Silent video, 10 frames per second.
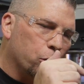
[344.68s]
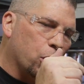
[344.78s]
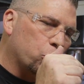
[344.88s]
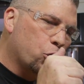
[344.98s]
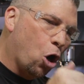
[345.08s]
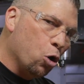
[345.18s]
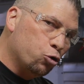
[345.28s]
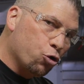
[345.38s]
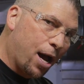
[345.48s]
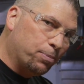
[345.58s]
the go
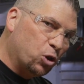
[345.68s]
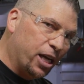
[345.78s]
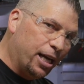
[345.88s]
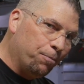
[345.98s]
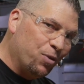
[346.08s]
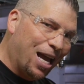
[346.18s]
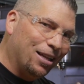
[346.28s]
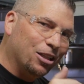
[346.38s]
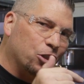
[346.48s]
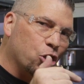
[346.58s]
drops in
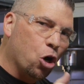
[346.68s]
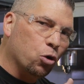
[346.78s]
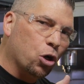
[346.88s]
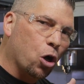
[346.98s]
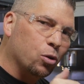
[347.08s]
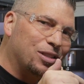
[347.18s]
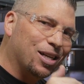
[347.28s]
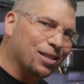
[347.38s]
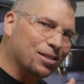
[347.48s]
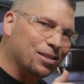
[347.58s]
and the no go
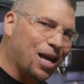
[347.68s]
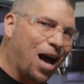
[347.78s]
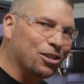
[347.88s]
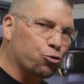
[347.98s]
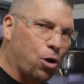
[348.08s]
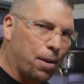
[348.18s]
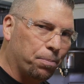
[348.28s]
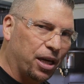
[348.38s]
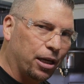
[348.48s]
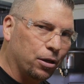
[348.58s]
does not
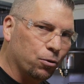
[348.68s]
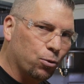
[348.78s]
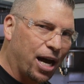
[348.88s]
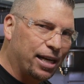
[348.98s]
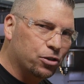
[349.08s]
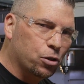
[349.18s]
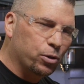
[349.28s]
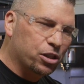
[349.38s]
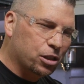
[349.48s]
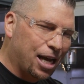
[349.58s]
drop in, right? So
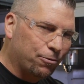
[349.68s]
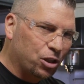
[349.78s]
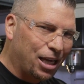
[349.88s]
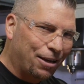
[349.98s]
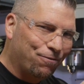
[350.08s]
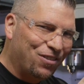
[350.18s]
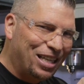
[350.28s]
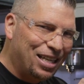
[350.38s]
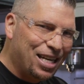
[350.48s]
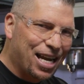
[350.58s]
we're just gonna have to like
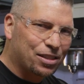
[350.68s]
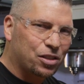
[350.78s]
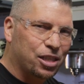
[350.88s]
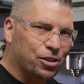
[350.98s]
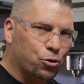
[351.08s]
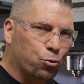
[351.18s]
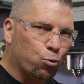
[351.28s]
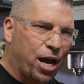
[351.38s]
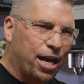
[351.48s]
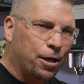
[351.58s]
finesse this
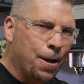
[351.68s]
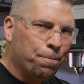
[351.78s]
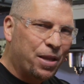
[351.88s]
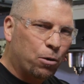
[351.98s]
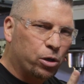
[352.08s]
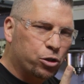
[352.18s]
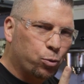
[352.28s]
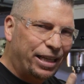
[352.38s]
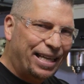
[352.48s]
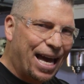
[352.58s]
thread. And once
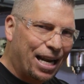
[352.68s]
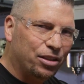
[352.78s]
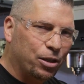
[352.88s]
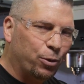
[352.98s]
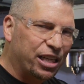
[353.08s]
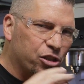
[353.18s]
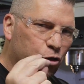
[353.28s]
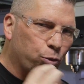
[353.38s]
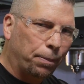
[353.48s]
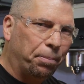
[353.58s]
we get it, then we can
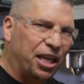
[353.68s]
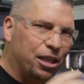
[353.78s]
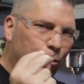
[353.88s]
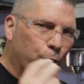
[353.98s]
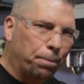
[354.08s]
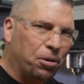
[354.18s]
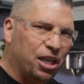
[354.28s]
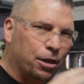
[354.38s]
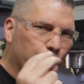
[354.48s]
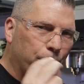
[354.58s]
just repeat it,
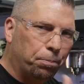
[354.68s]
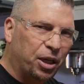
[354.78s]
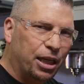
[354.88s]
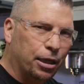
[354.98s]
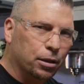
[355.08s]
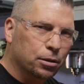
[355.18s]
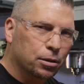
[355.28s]
repeat it, repeat it,